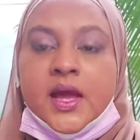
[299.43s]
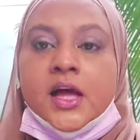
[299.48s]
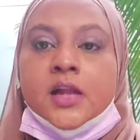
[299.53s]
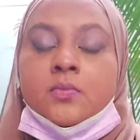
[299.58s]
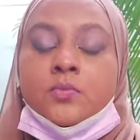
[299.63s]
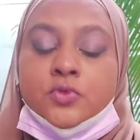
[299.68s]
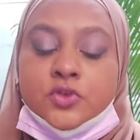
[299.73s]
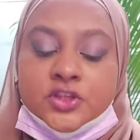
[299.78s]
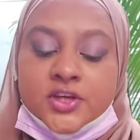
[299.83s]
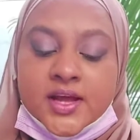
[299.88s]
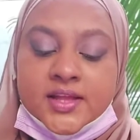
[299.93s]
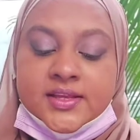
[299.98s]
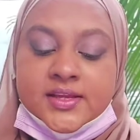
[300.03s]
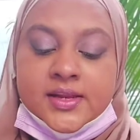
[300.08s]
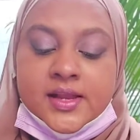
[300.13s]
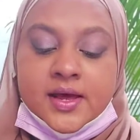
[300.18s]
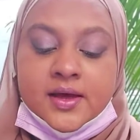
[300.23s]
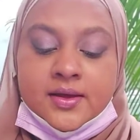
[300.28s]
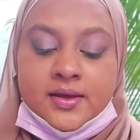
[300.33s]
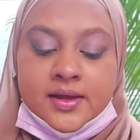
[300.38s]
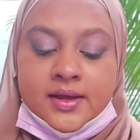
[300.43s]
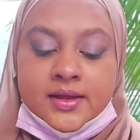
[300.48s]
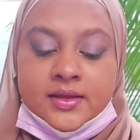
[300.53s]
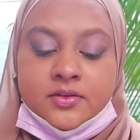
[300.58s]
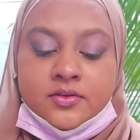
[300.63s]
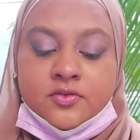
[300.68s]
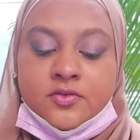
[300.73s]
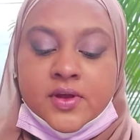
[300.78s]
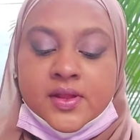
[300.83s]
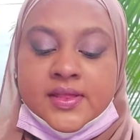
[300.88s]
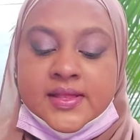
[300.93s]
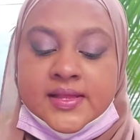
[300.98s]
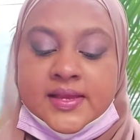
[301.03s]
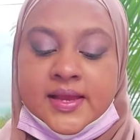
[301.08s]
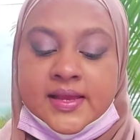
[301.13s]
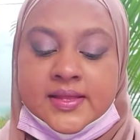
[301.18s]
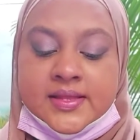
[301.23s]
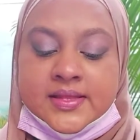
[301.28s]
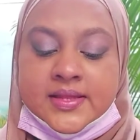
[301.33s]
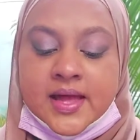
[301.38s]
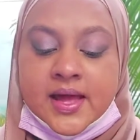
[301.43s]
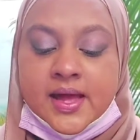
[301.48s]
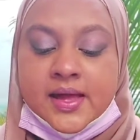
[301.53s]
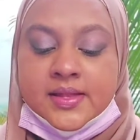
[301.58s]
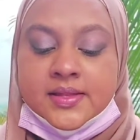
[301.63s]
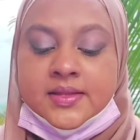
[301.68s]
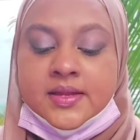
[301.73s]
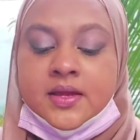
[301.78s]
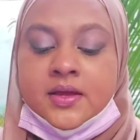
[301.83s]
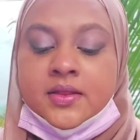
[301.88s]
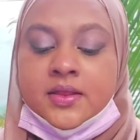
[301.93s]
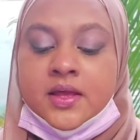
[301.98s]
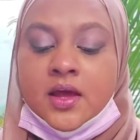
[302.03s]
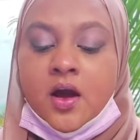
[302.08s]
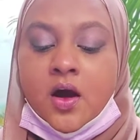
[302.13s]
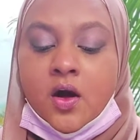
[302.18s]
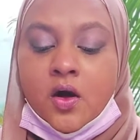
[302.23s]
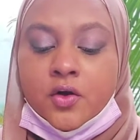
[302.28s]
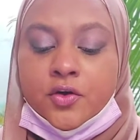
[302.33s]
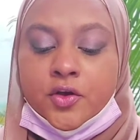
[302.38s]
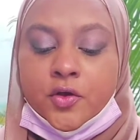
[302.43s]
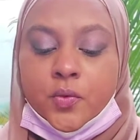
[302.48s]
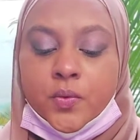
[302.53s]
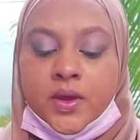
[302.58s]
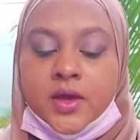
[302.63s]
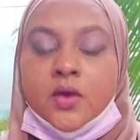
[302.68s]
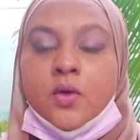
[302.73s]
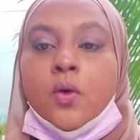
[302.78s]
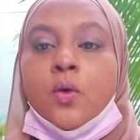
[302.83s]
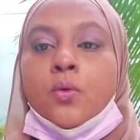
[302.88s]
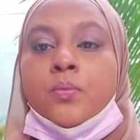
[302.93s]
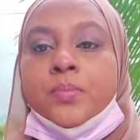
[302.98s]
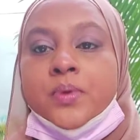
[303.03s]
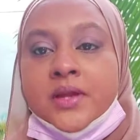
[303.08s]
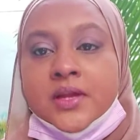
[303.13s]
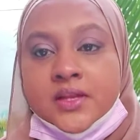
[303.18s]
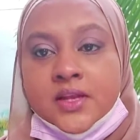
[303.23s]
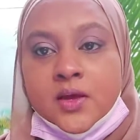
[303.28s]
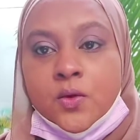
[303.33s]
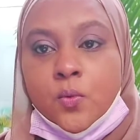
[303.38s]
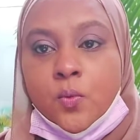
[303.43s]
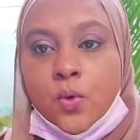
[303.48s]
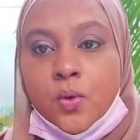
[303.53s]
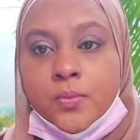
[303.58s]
Al-Mujadila, it translates as the arguing or pleading